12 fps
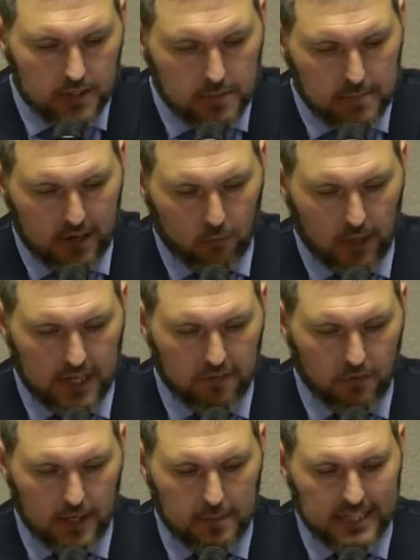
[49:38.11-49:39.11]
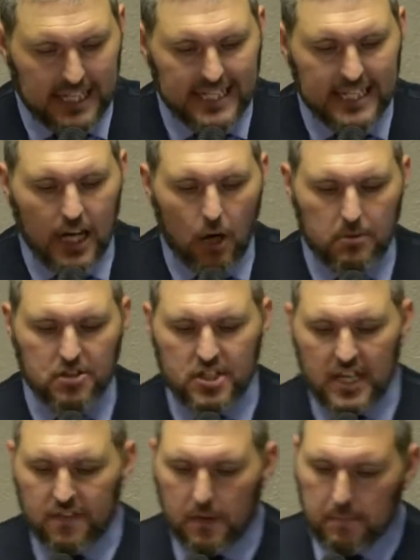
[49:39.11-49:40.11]
to make ready for him. And they did not
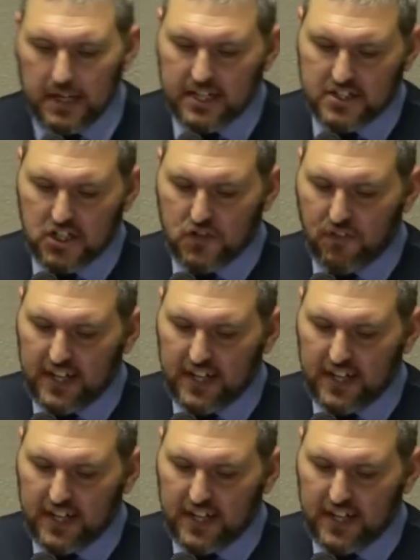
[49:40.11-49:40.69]
receive him because his